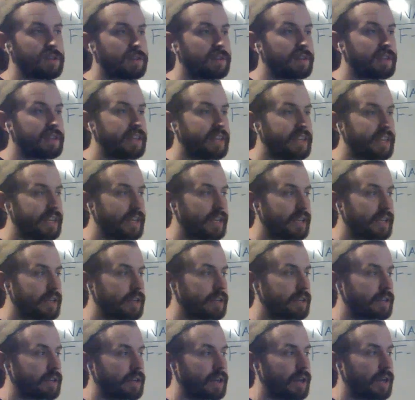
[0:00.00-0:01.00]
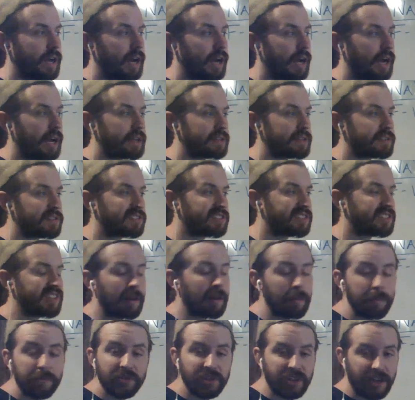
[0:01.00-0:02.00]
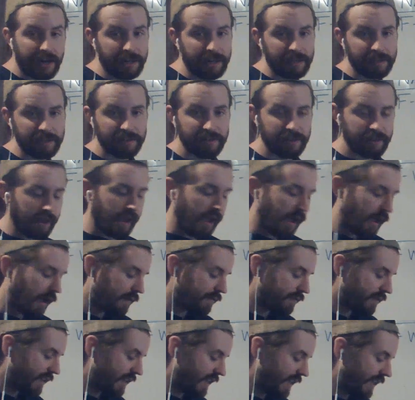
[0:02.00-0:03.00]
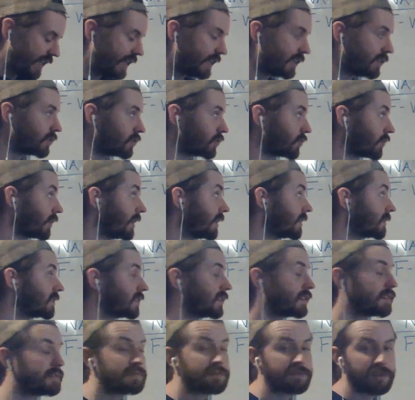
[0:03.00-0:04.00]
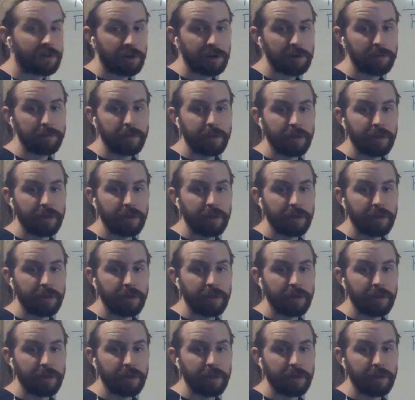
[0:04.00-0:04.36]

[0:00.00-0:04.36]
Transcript: the subject of an intransitive verb,